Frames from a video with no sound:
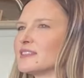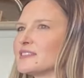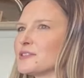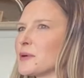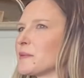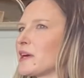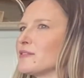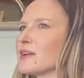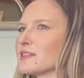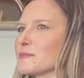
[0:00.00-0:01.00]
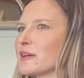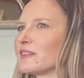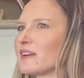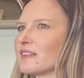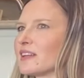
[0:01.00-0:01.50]
remember how you felt
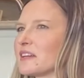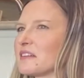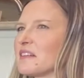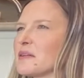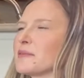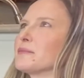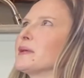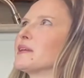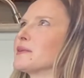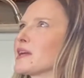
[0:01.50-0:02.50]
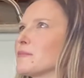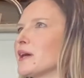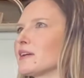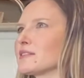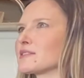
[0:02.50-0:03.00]
about that? Like, oh man, we got to
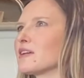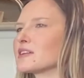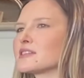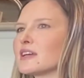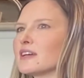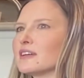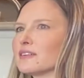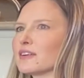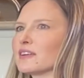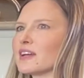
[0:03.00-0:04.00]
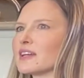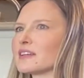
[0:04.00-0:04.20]
buy our songs again, or like?